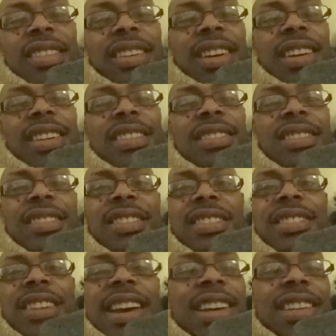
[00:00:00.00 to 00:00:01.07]
Okay?
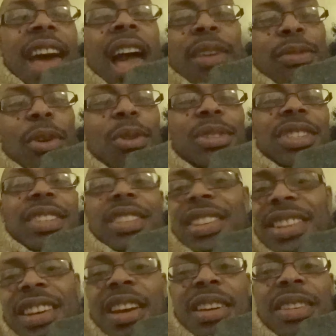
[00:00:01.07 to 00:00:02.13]
Because they attack first and
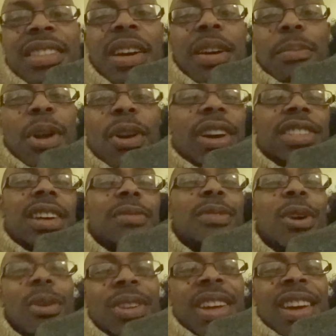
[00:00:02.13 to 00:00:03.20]
then they, America's at
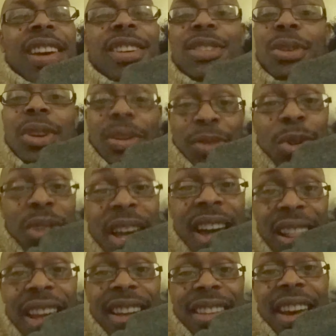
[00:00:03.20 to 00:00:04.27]
fault. So if you
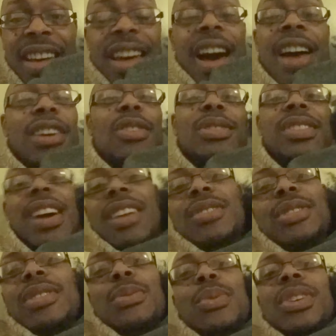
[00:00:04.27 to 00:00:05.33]
think like that, I don't
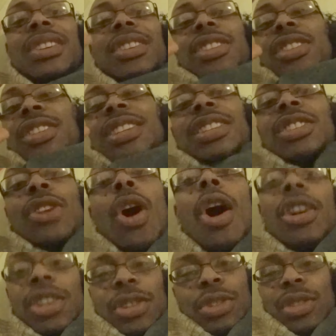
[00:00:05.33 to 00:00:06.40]
even want to just
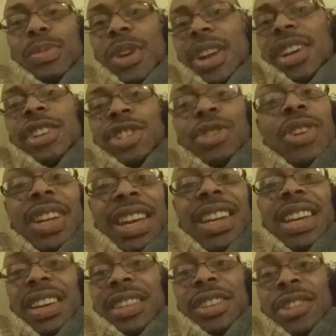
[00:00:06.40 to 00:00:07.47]
talk to you about it because you're an
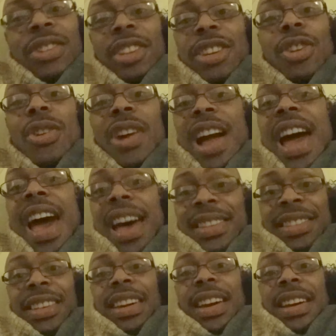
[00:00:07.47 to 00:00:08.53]
idiot. You're an
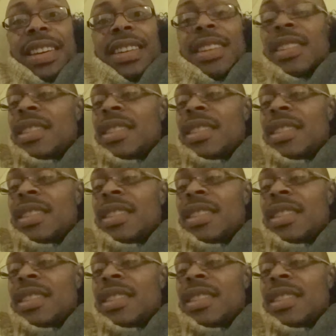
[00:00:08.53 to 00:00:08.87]
ass, okay?